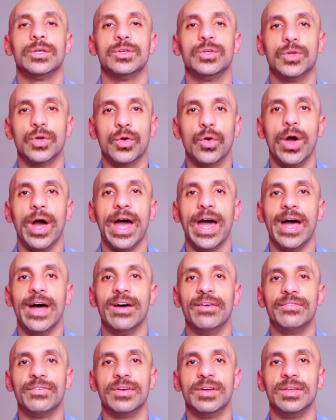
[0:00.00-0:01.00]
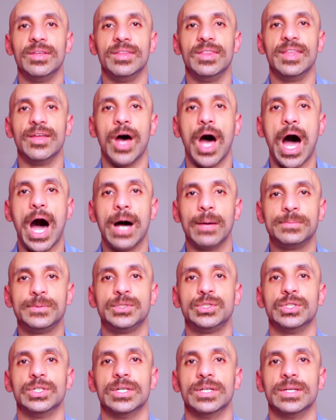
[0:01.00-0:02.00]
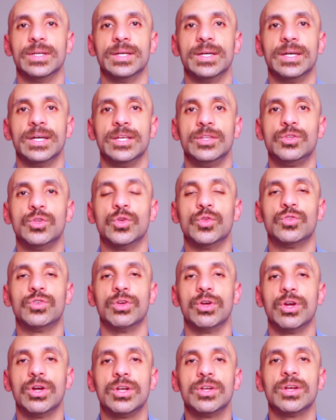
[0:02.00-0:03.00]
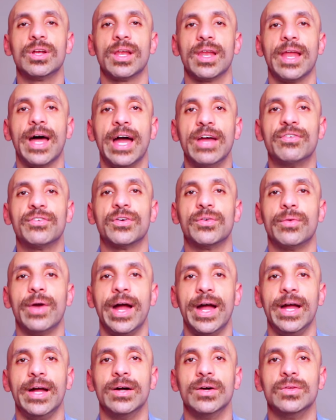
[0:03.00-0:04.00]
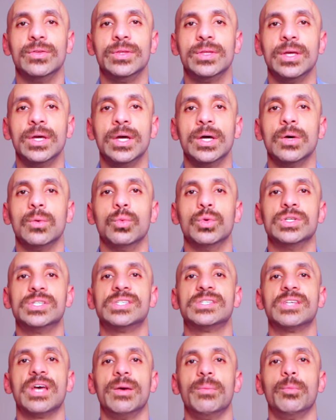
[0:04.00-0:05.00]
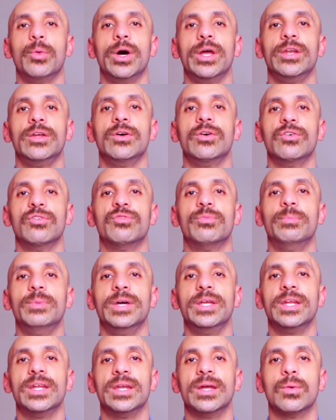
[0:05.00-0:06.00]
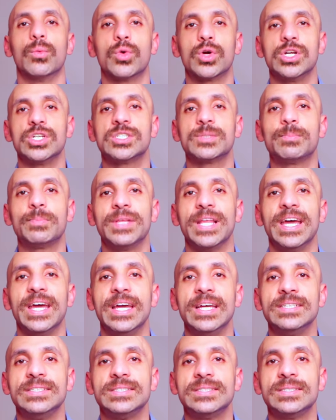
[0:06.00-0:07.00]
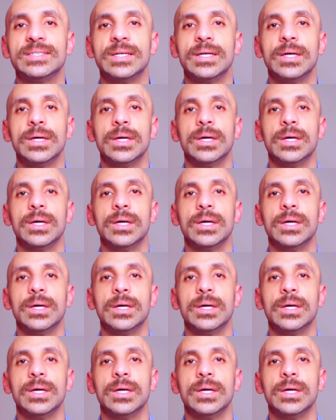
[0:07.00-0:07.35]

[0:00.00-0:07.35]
You have the option to turn your life around with someone who've been in a worse place,